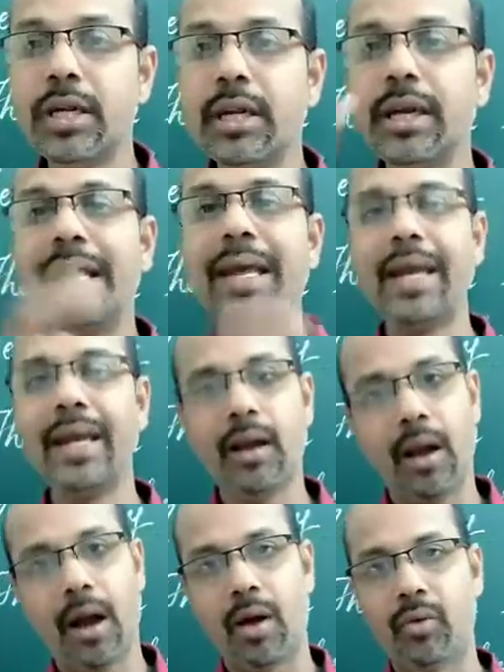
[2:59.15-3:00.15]
in Greek
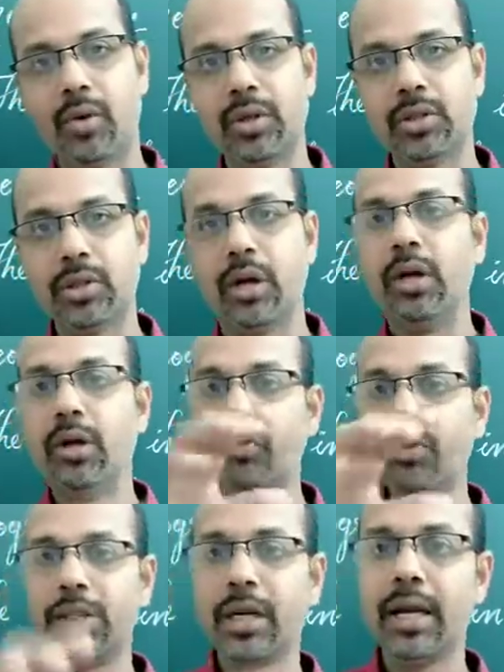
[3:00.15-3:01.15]
language, which is